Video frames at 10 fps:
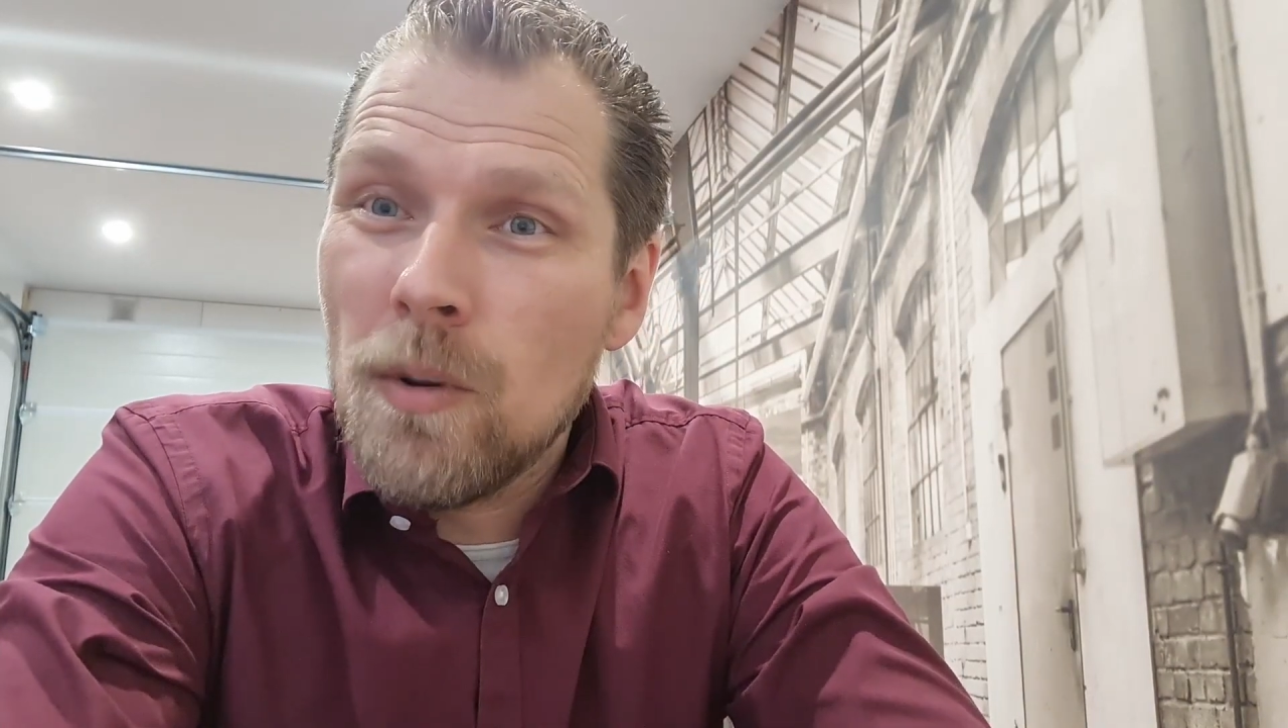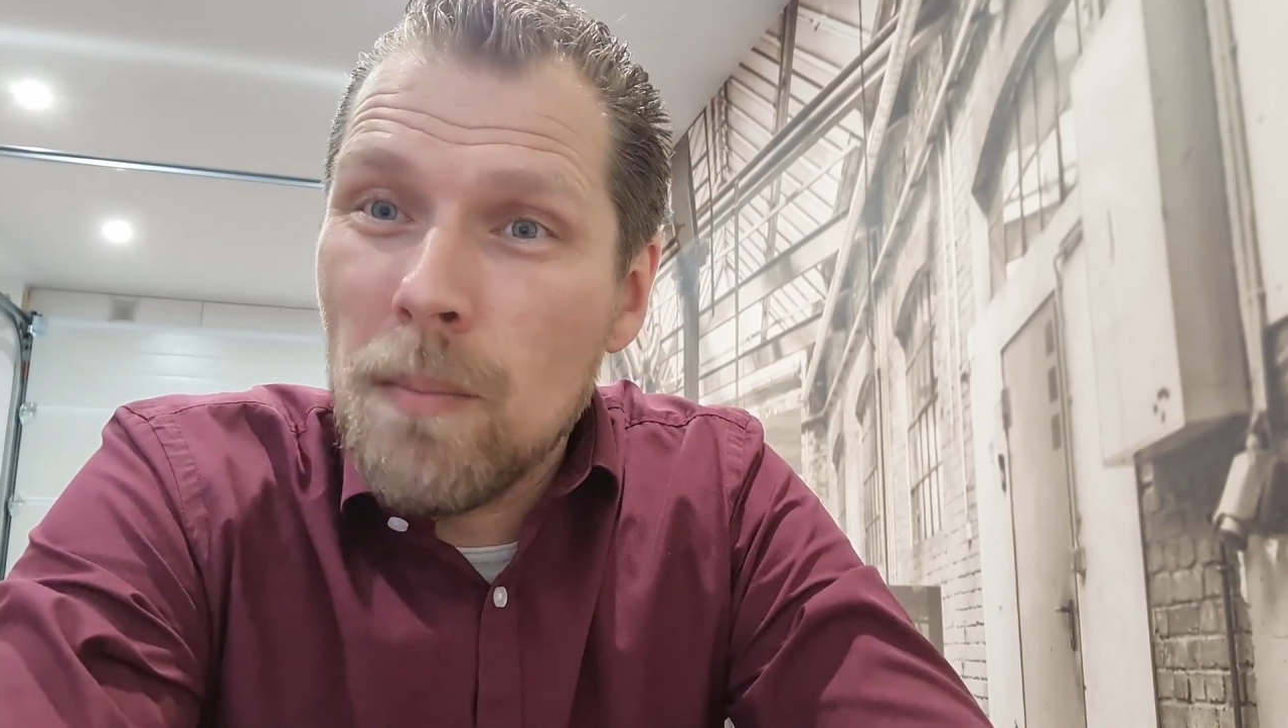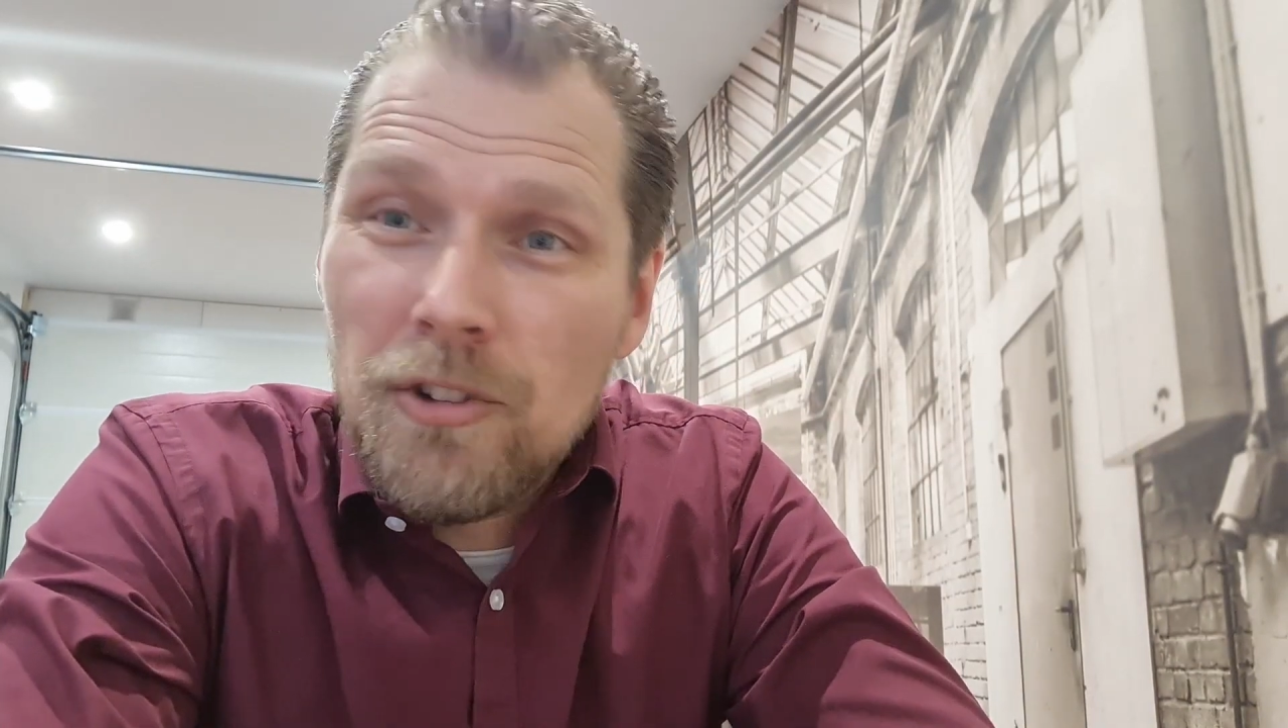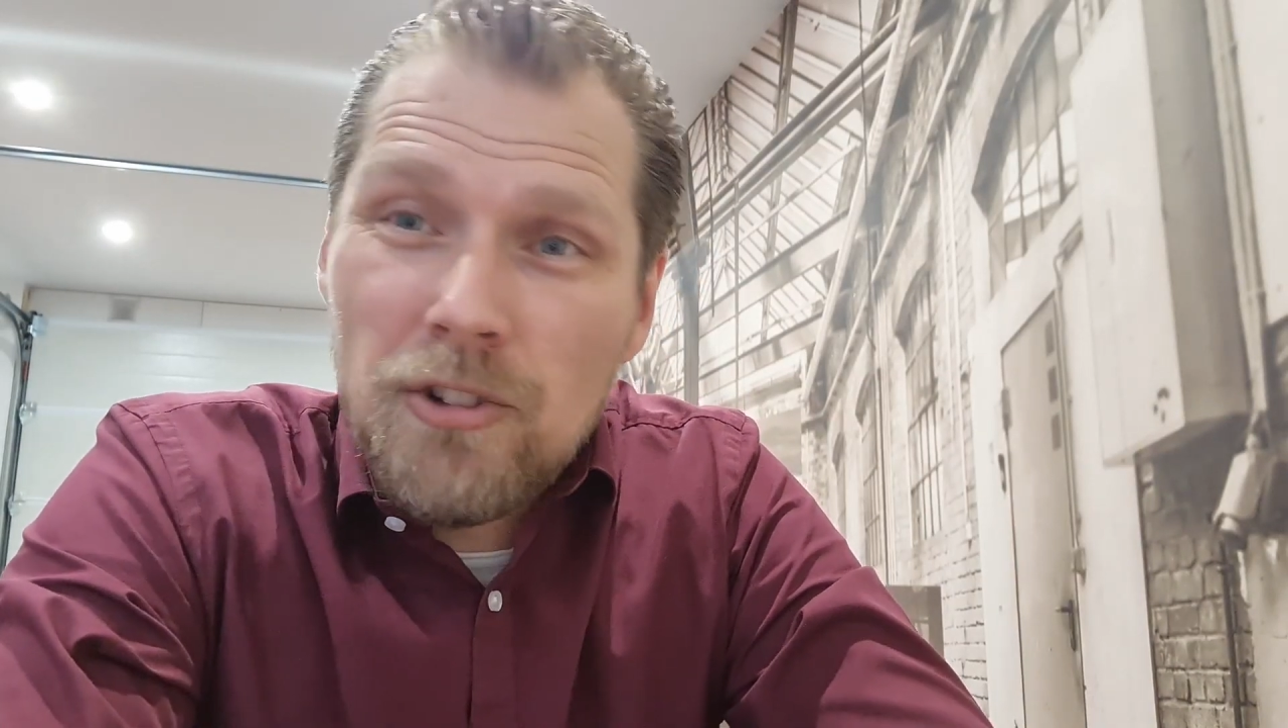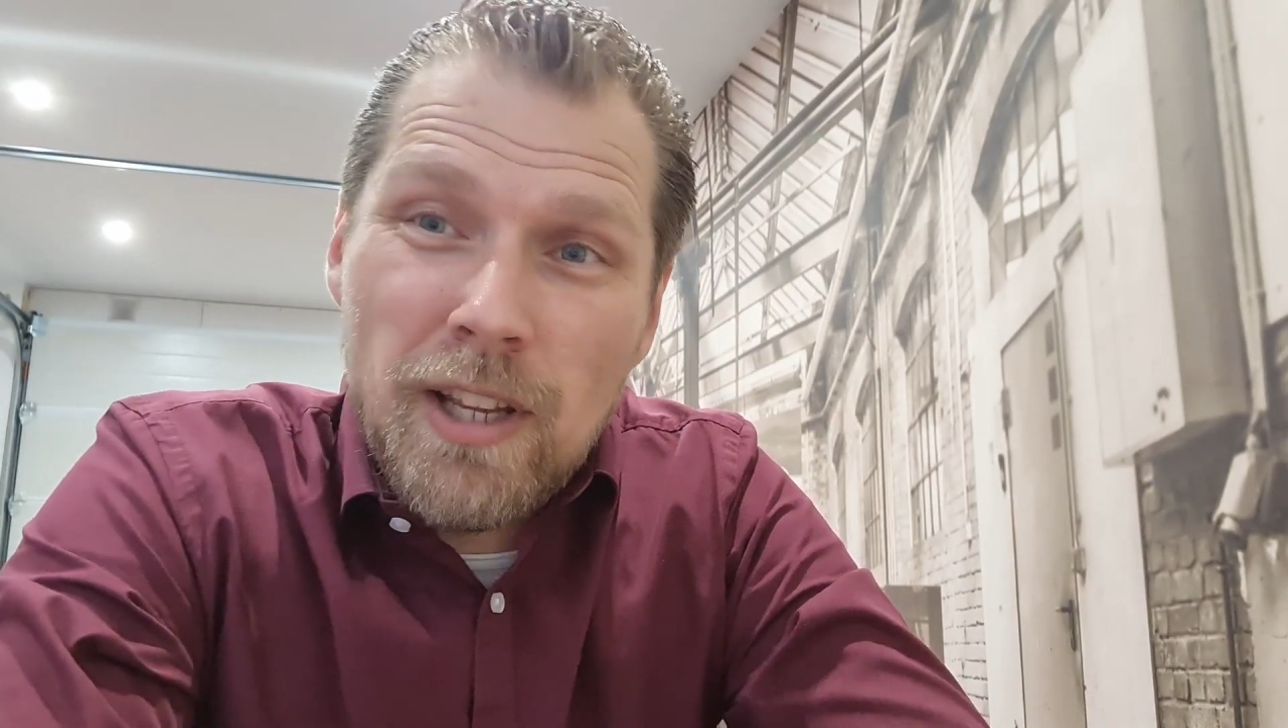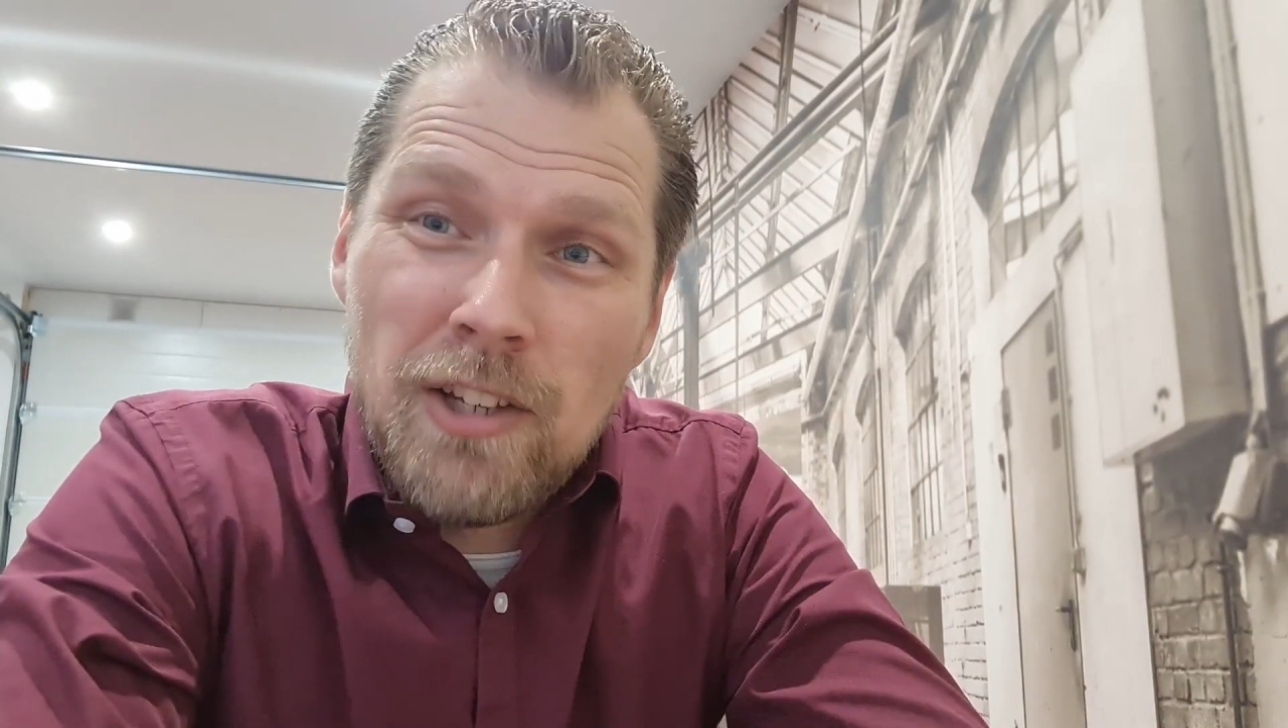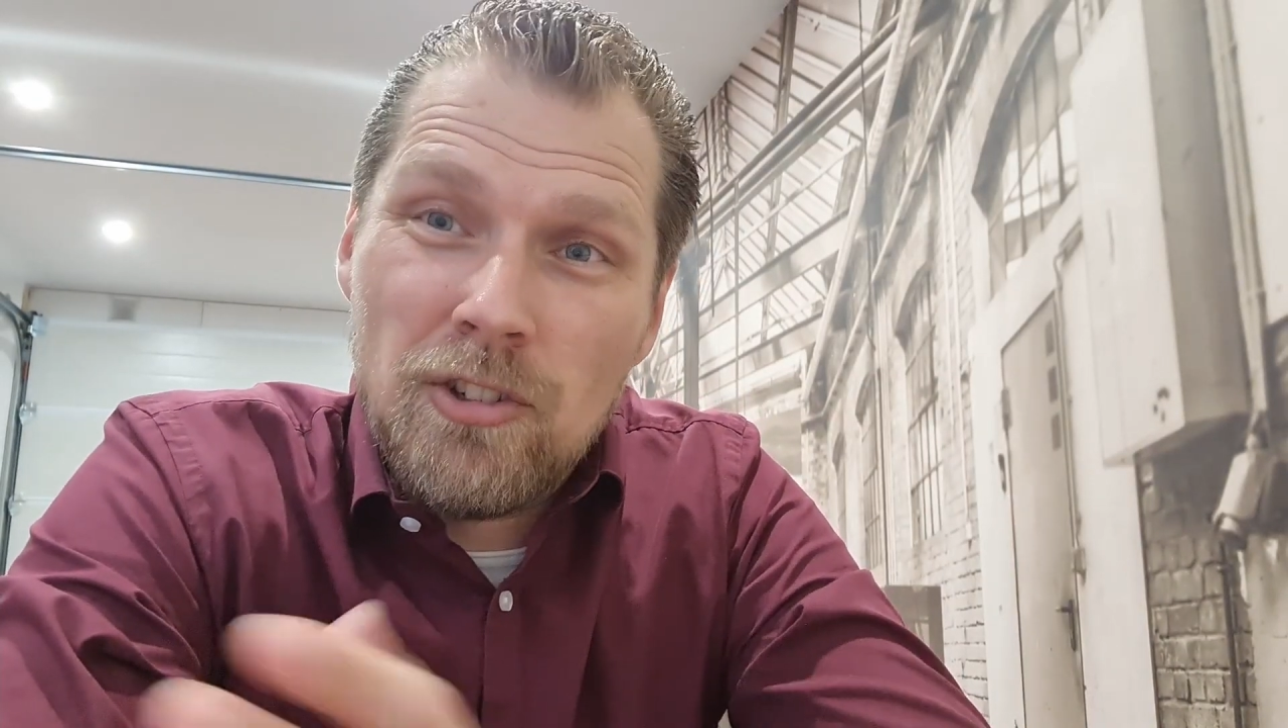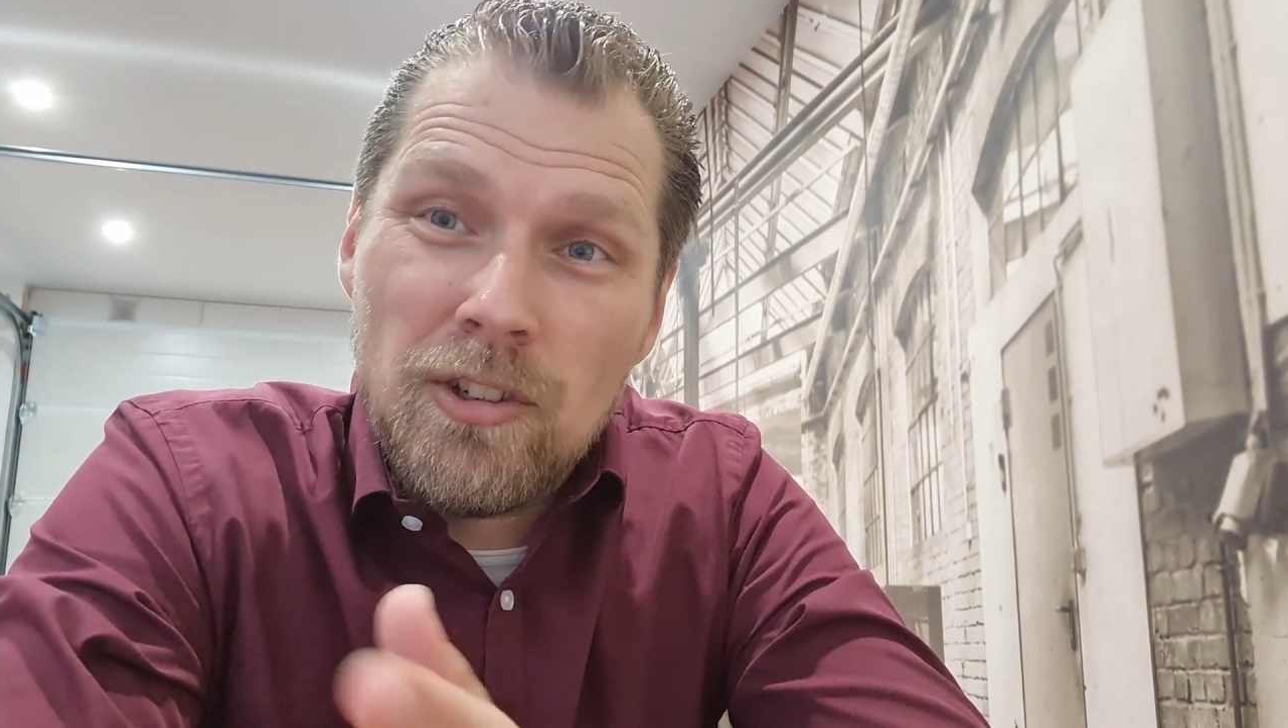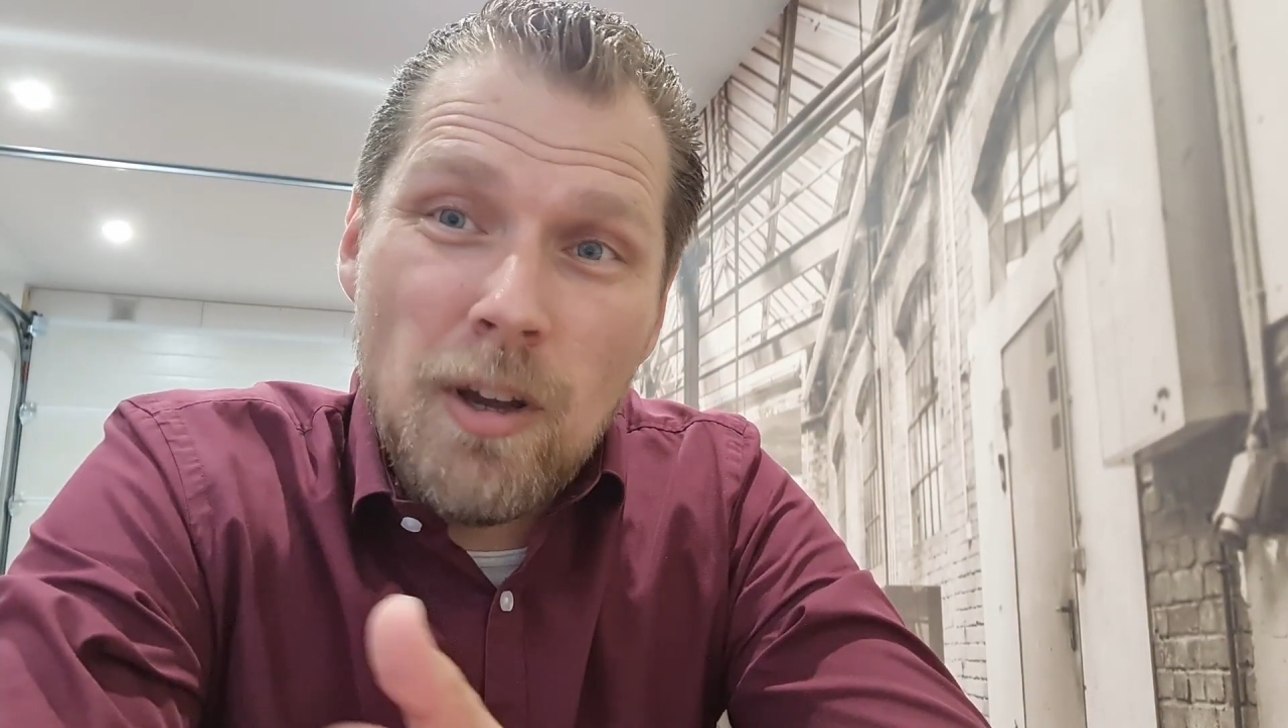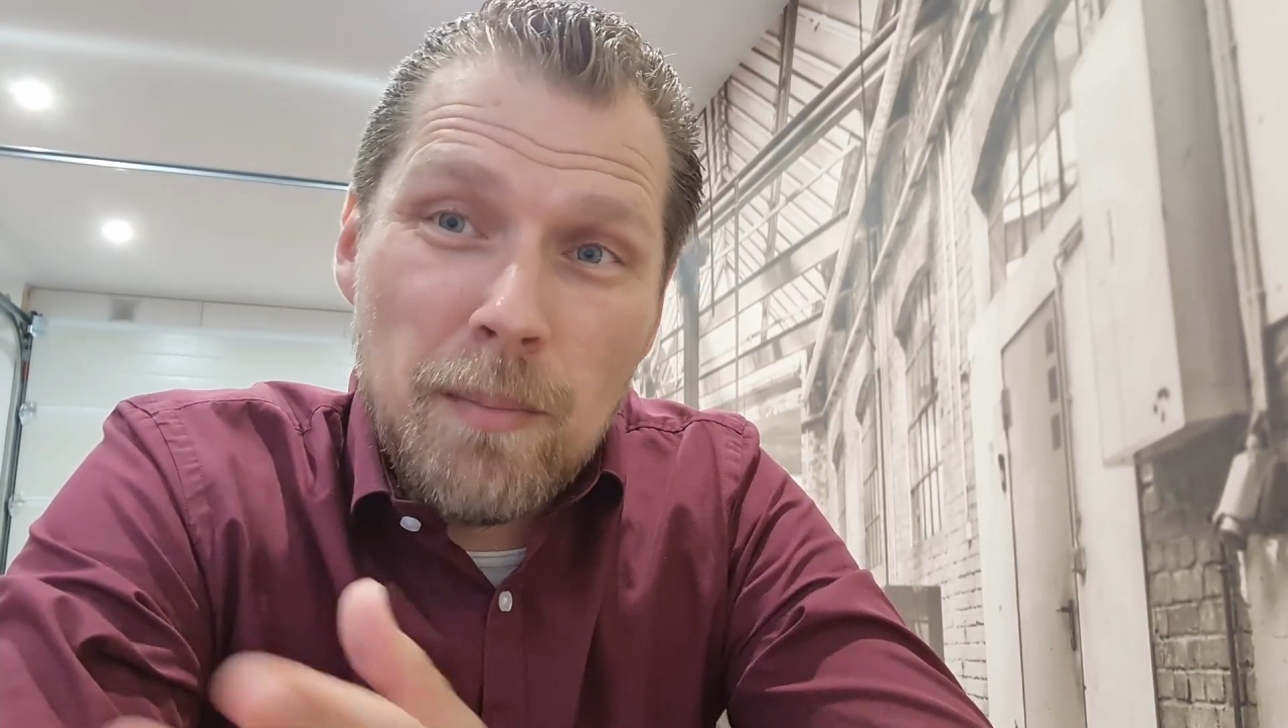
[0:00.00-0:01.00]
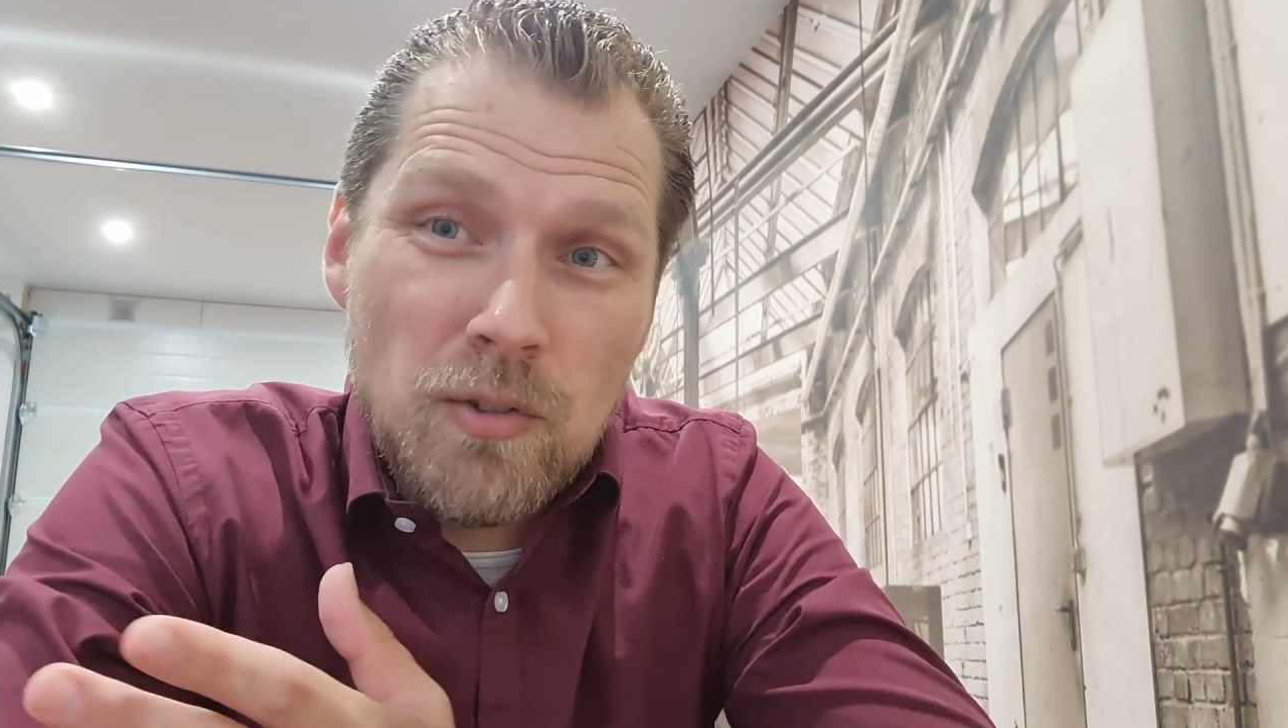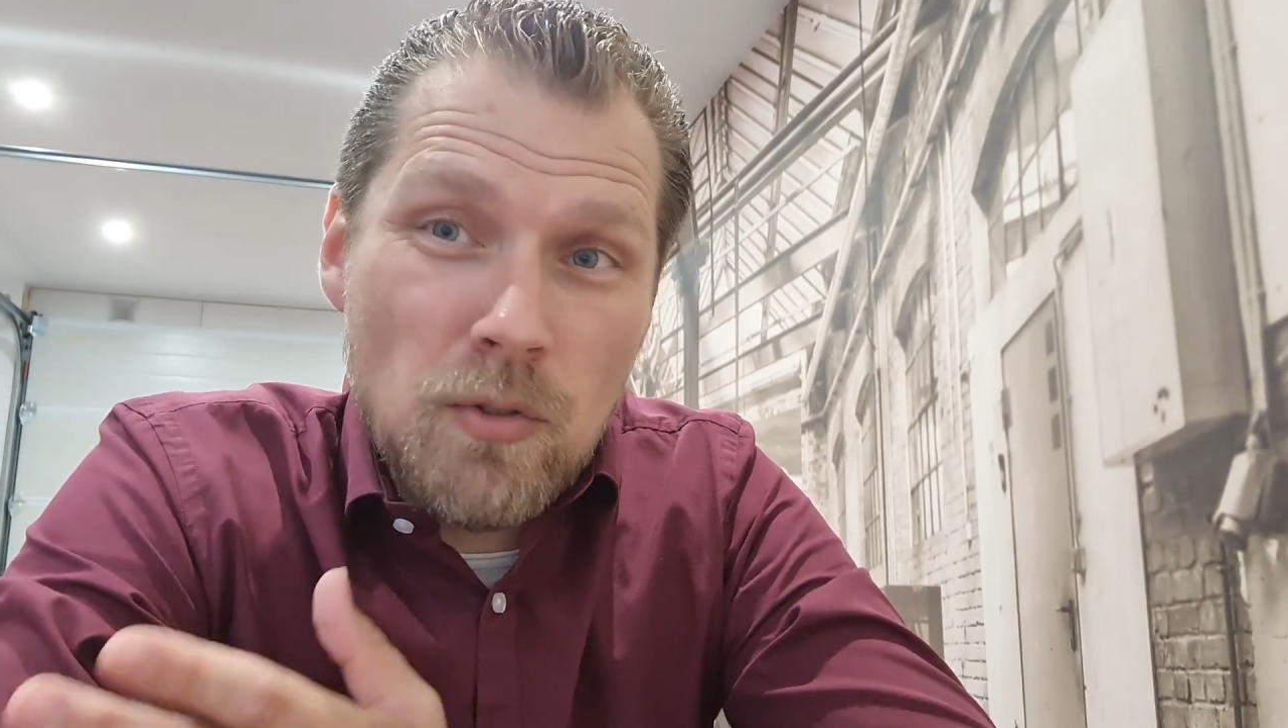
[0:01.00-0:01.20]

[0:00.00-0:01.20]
combustion engine coming